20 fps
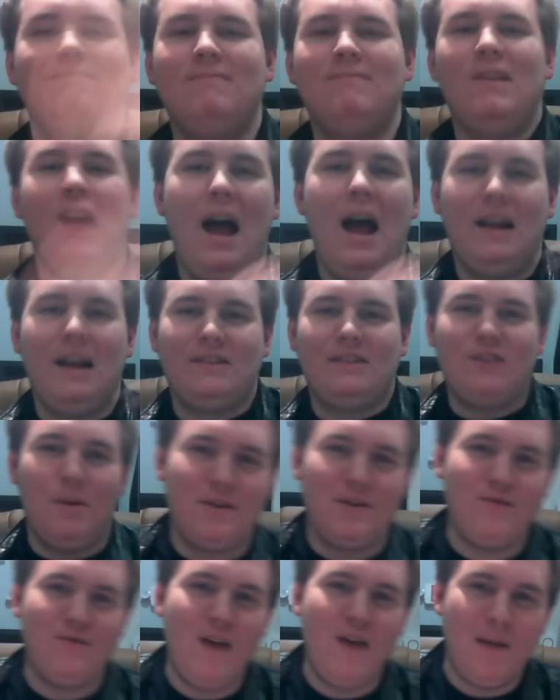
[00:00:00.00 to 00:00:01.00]
Yeah, so
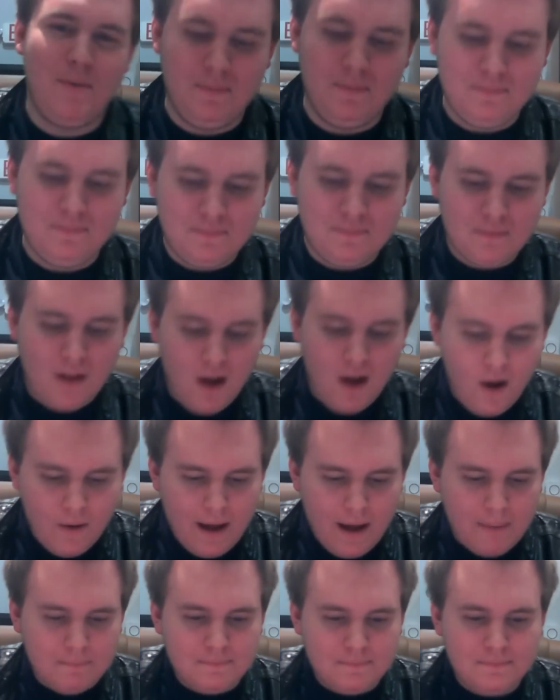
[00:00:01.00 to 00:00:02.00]
much vapor.
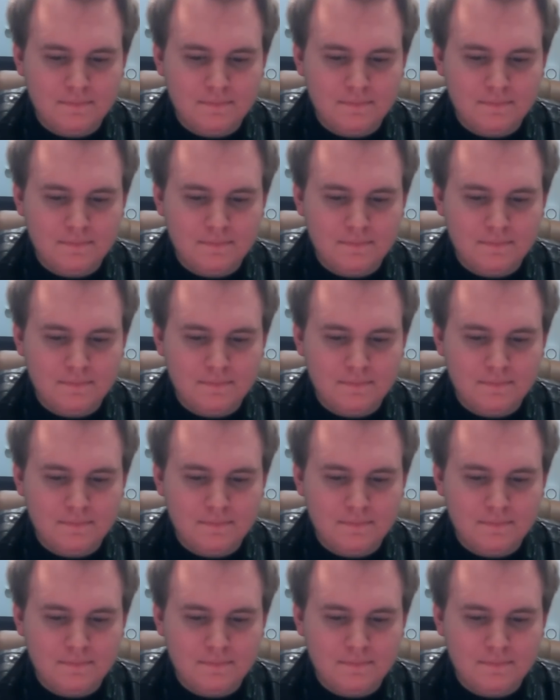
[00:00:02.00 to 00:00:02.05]
Okay.